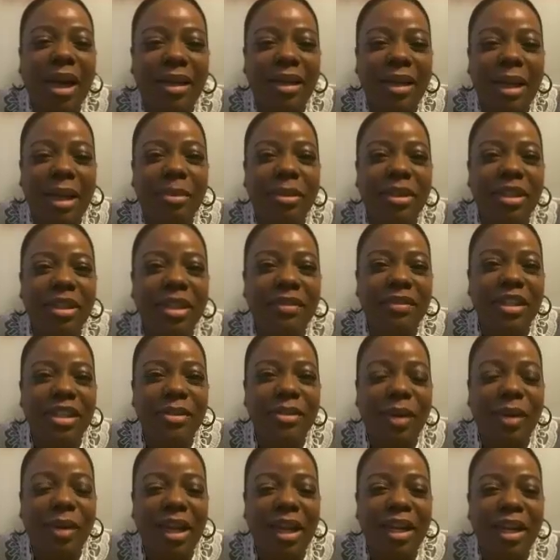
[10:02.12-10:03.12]
body, I believe,
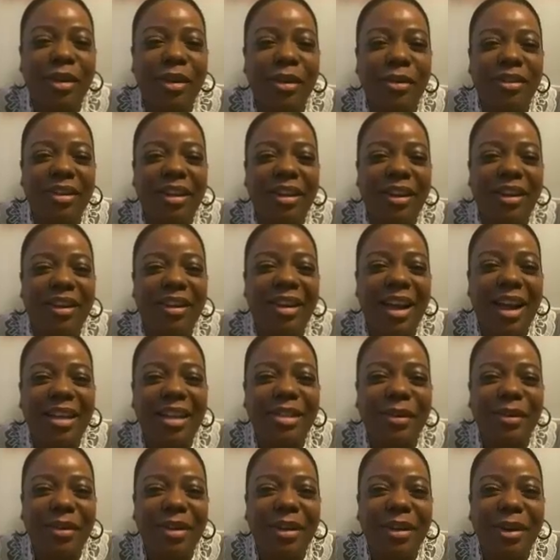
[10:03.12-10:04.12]
is right here on
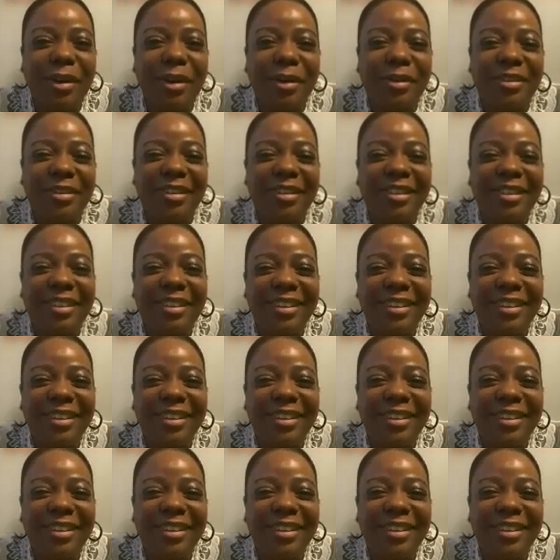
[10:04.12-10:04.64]
God's green earth.